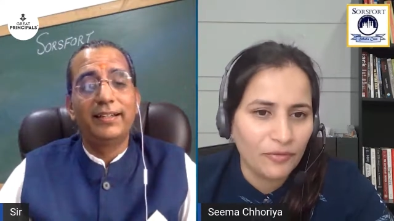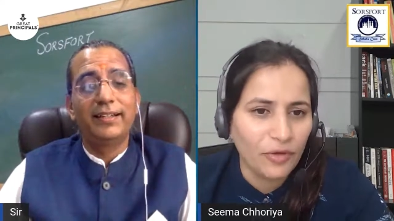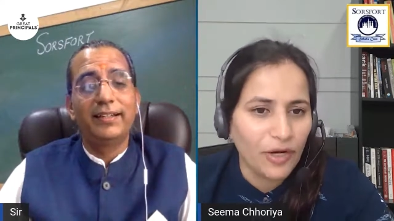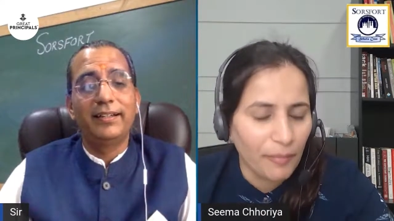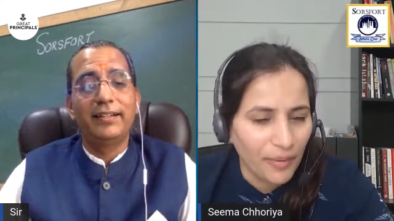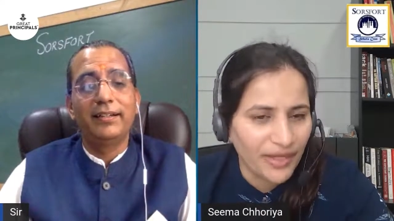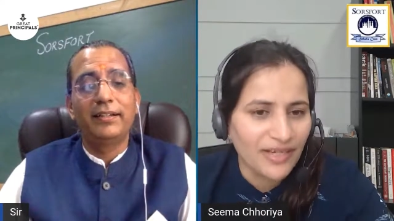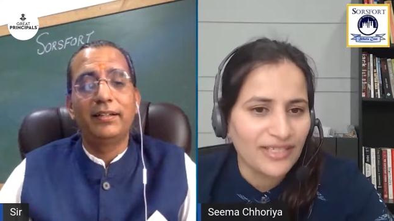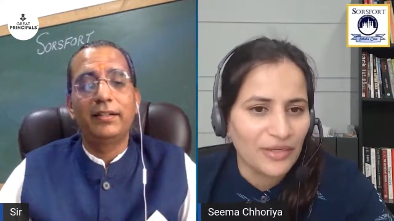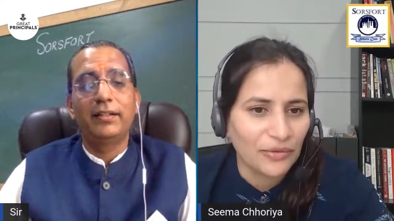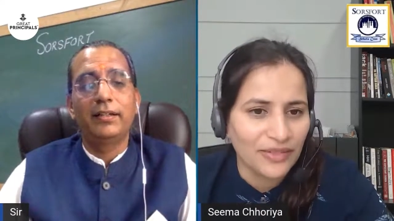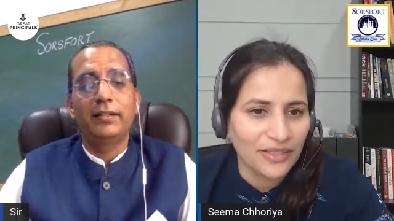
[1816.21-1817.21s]
Speaker 1: for our
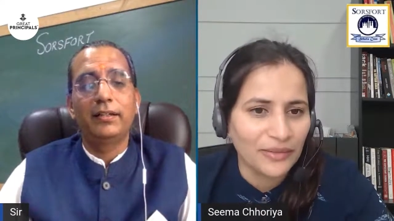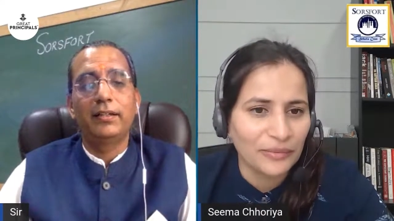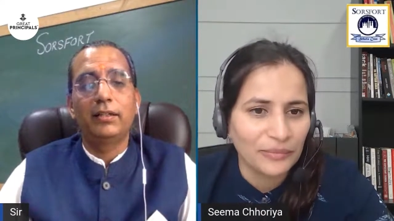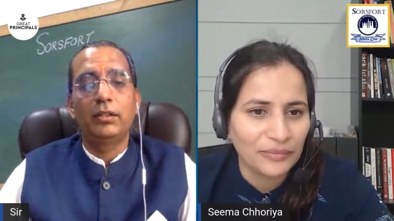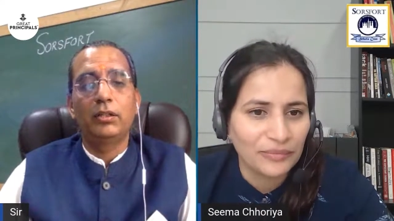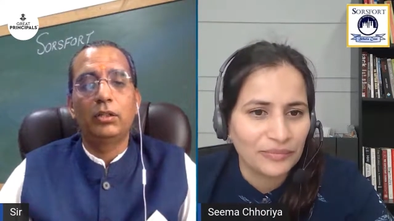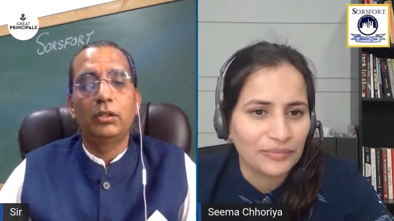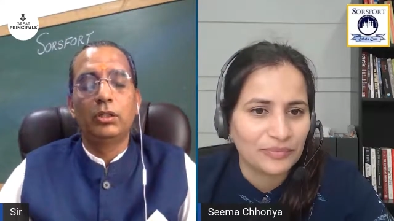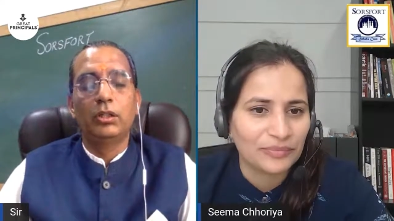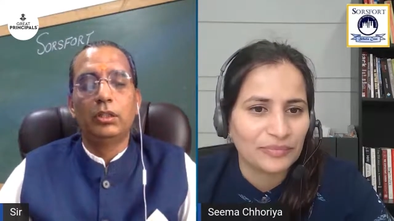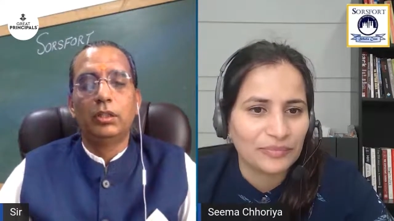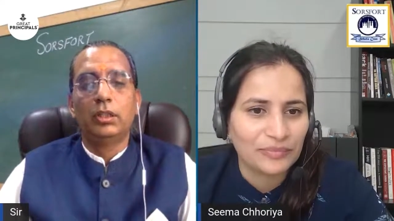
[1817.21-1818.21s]
parents out there.
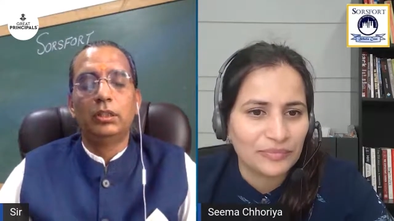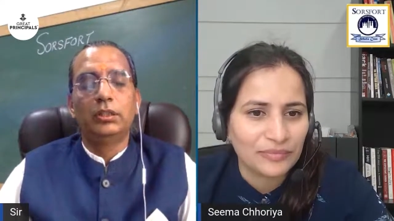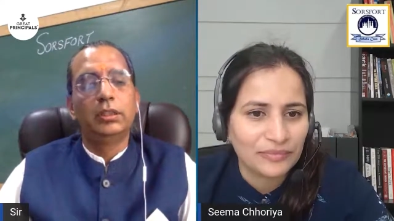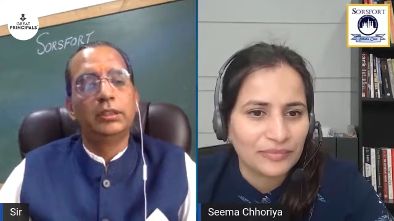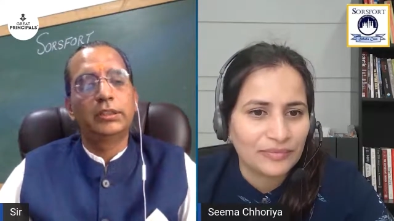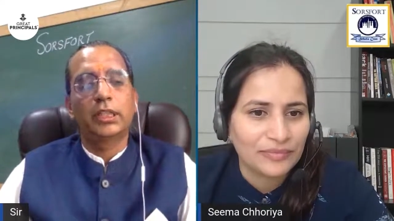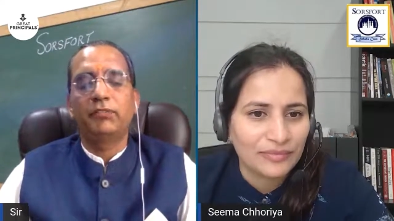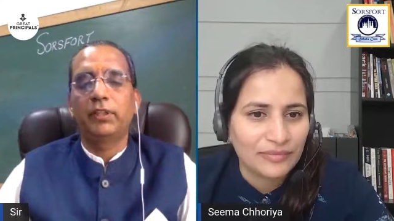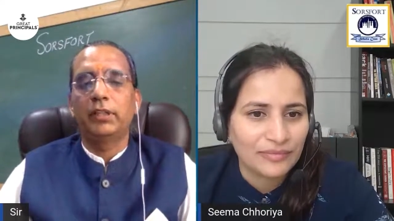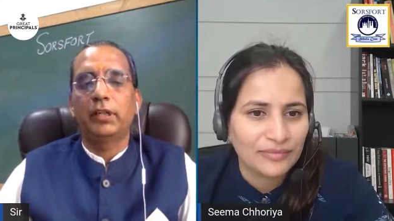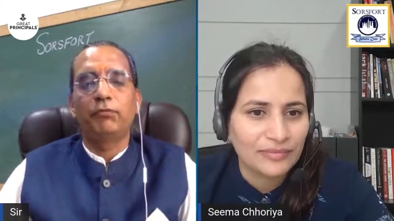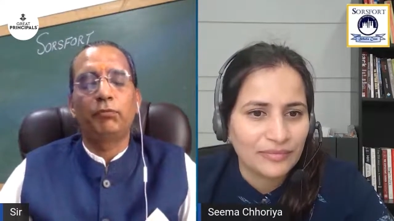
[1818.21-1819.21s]

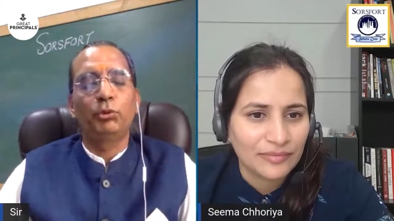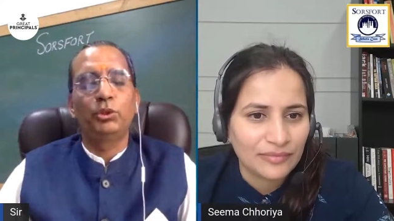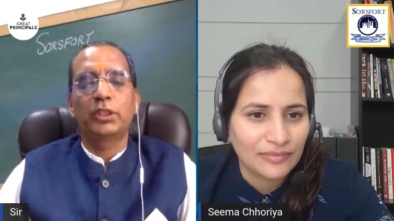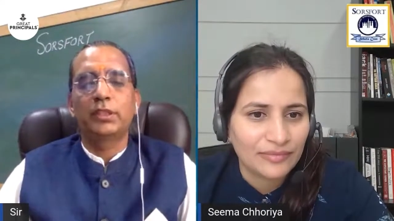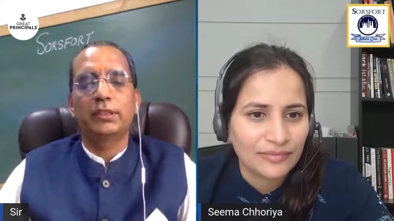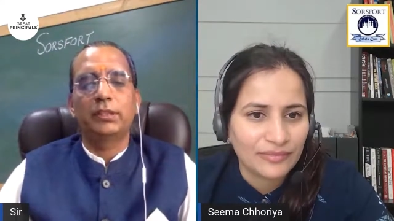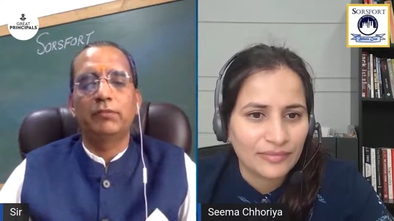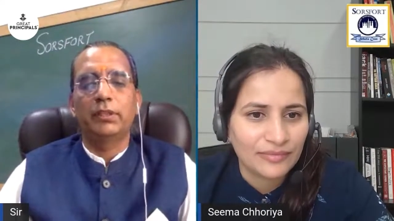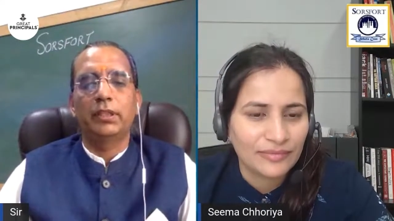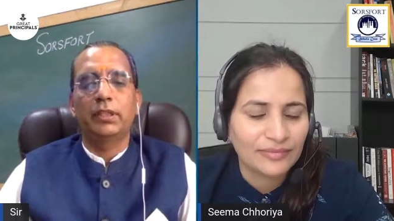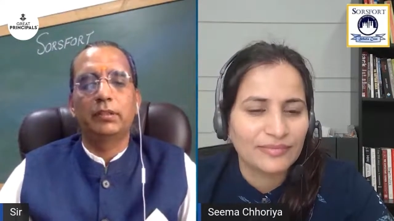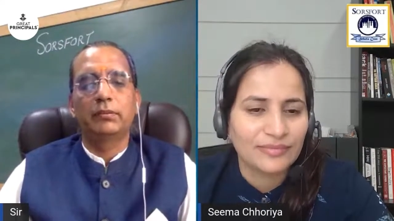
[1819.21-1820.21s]
Speaker 2: Sadvidya. Future is
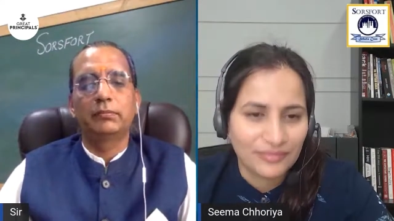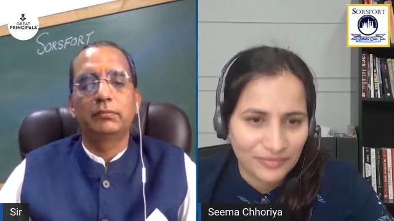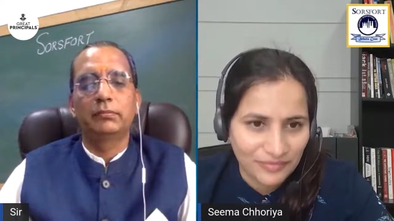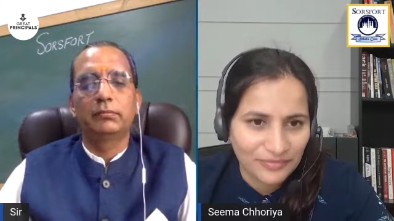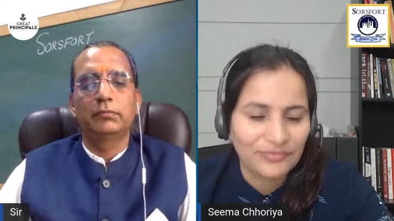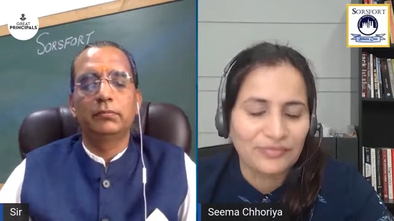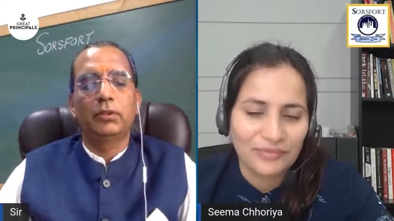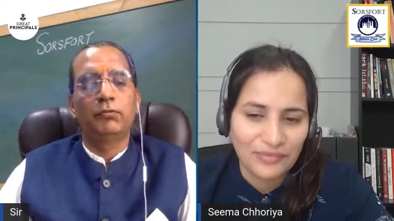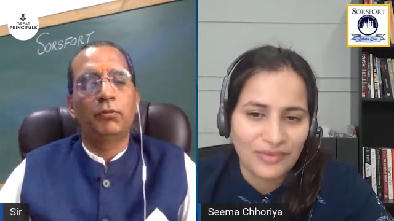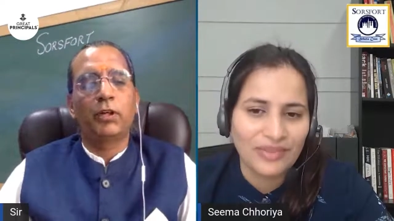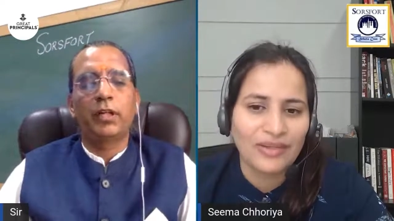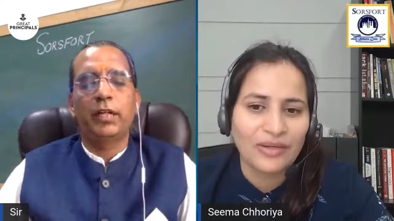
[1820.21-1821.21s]
Sadvidya.
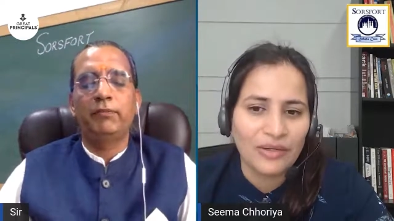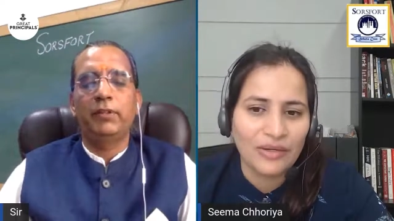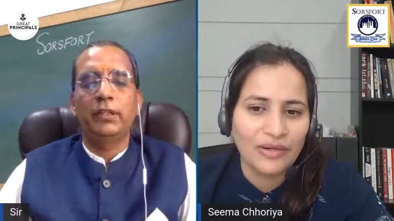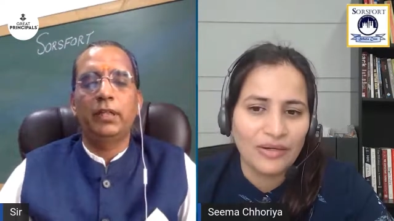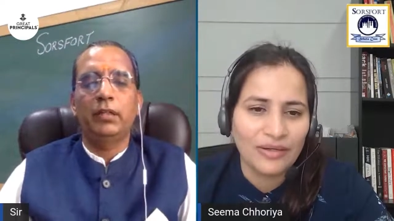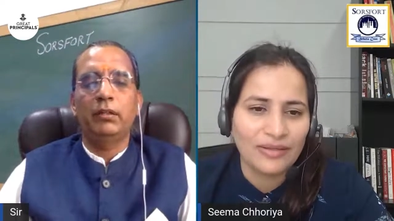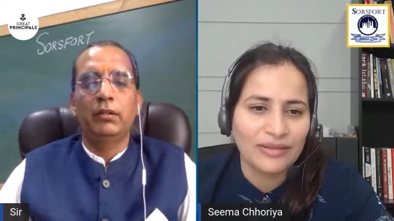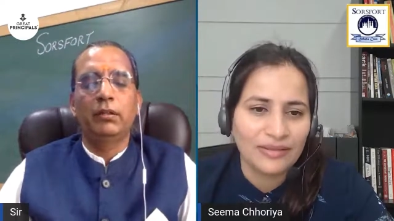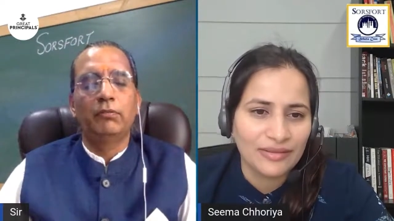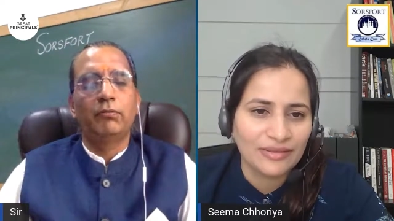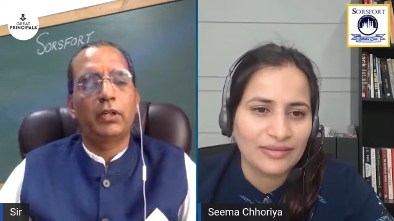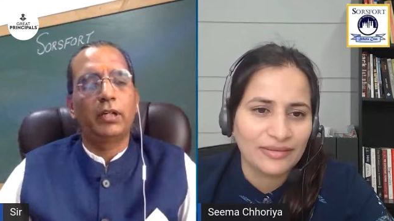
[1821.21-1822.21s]
Forget Vidya.
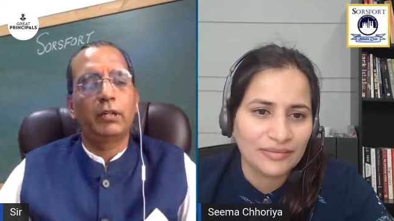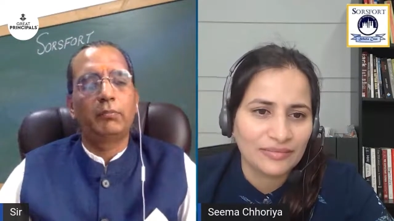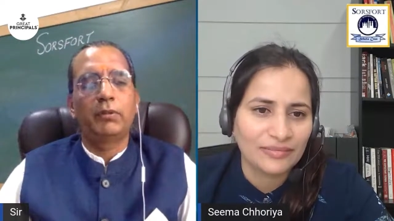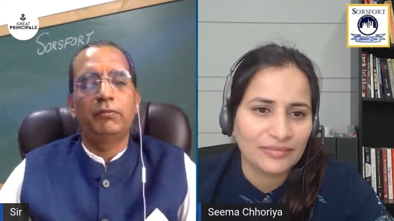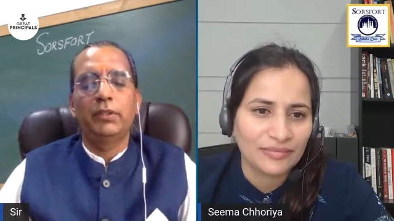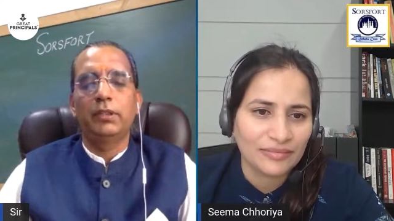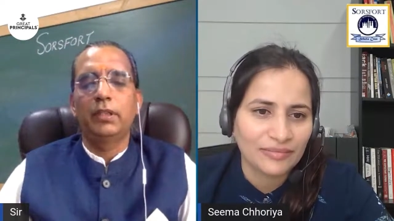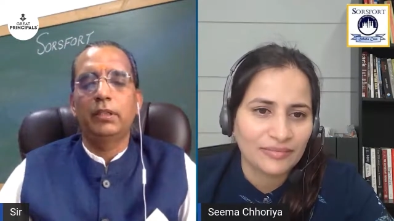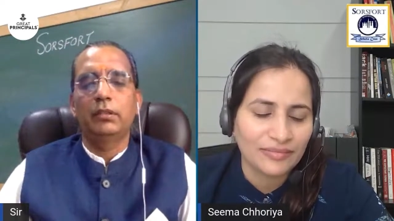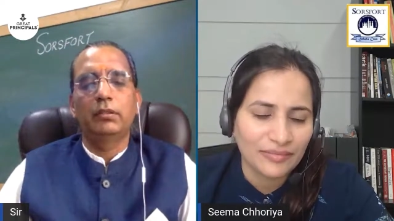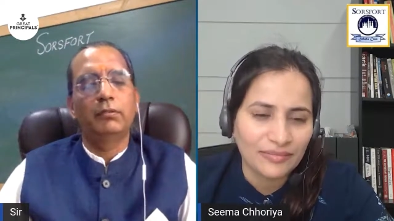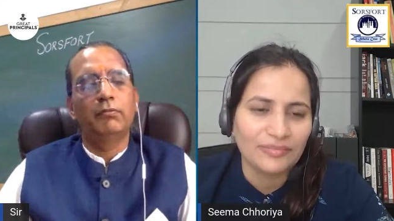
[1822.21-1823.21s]
Forget vidya.
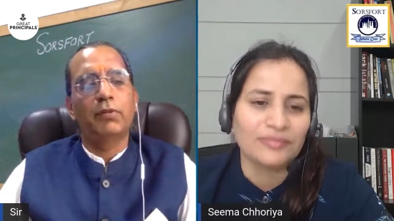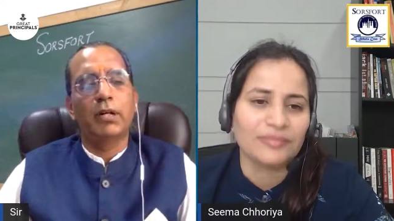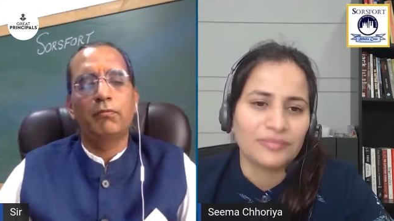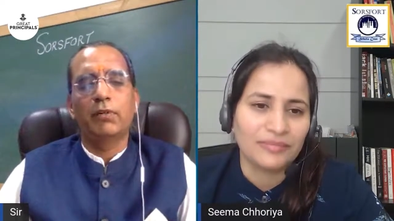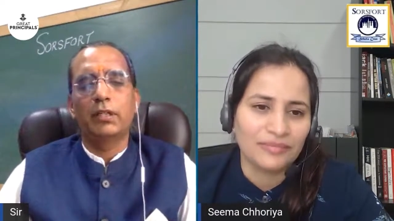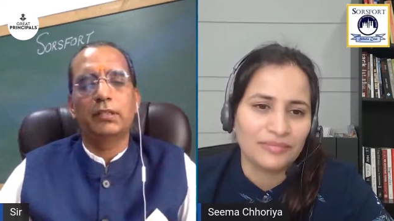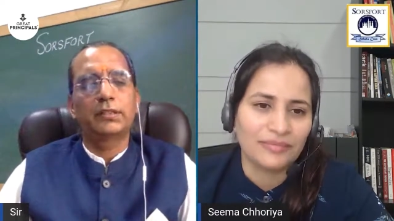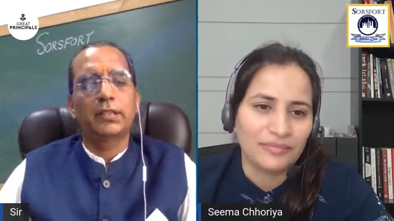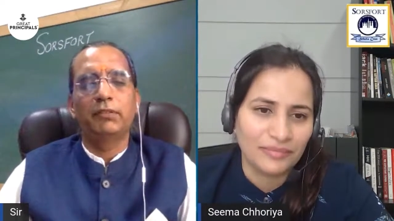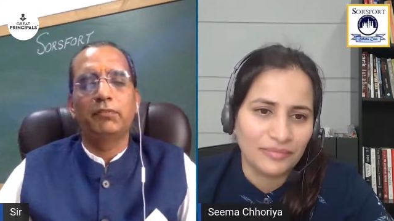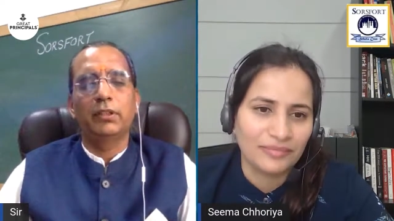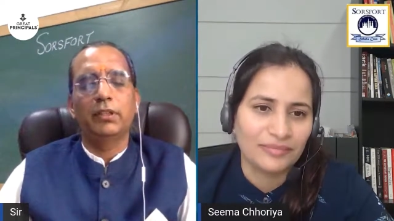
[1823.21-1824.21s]
One word.
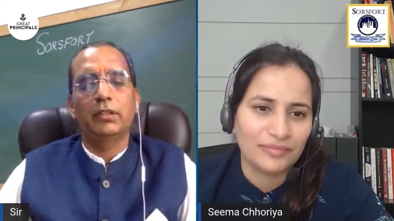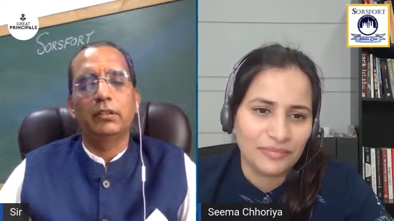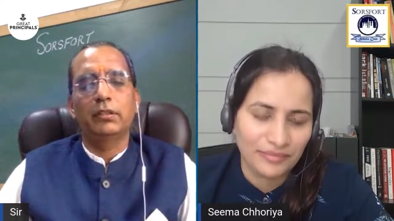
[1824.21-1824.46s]
Sadvidya.